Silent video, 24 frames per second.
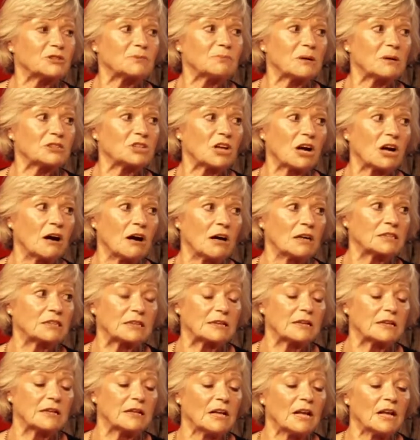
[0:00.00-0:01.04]
much Extremely.
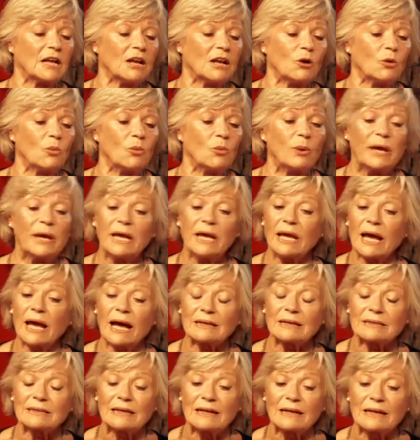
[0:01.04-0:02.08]
harder. I think so We too, yeah.
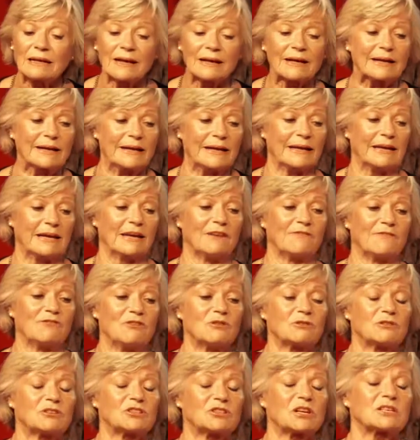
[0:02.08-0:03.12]
had it lucky. If
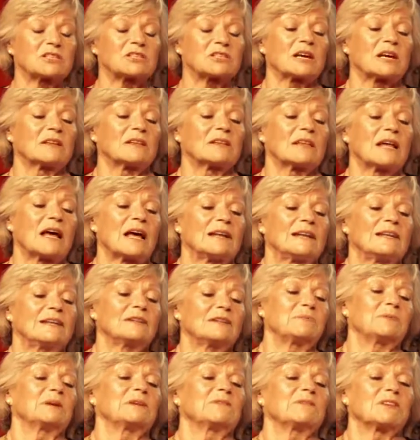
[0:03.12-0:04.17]
you just had that little
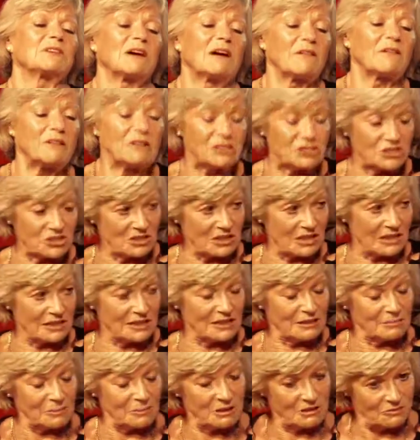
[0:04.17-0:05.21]
bit of courage and that
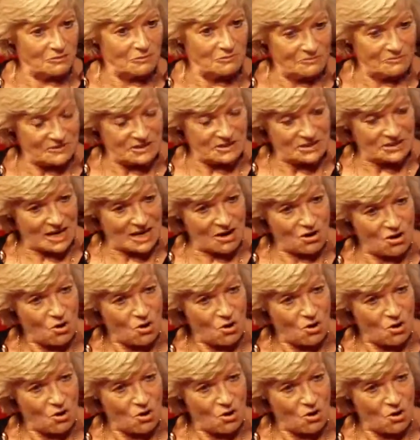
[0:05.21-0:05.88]
little bit of oomph to say,